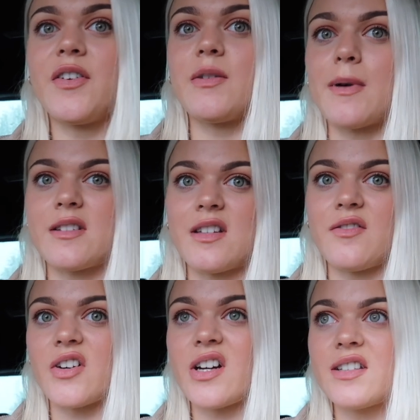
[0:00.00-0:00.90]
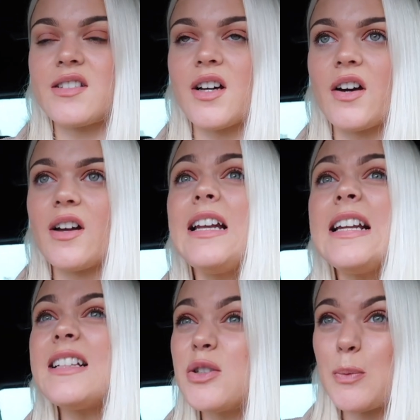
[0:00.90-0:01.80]
£50 delivery, so a
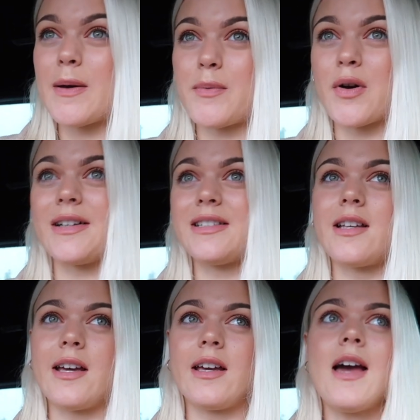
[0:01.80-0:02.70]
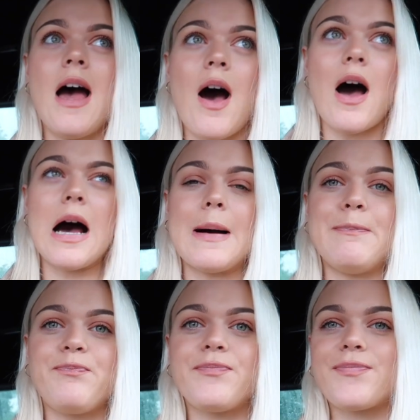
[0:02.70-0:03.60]
little bit pricey.
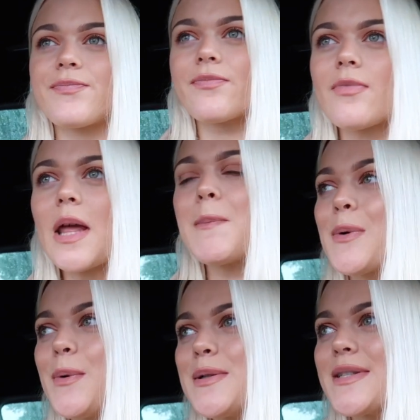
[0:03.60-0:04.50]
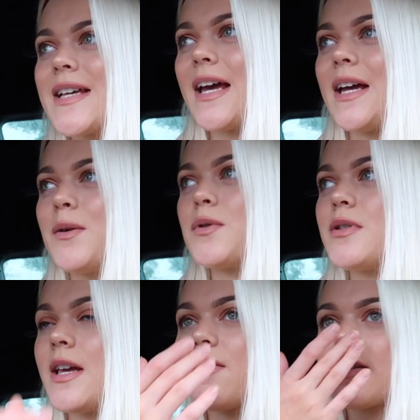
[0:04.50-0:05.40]
But we'll see. We'll
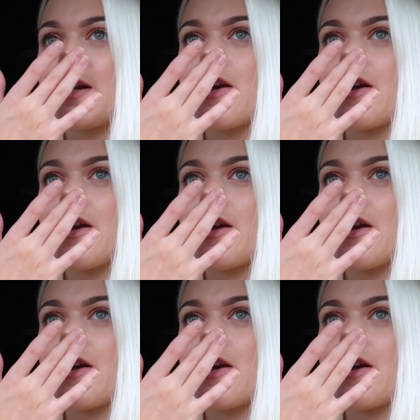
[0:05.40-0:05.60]
see if there's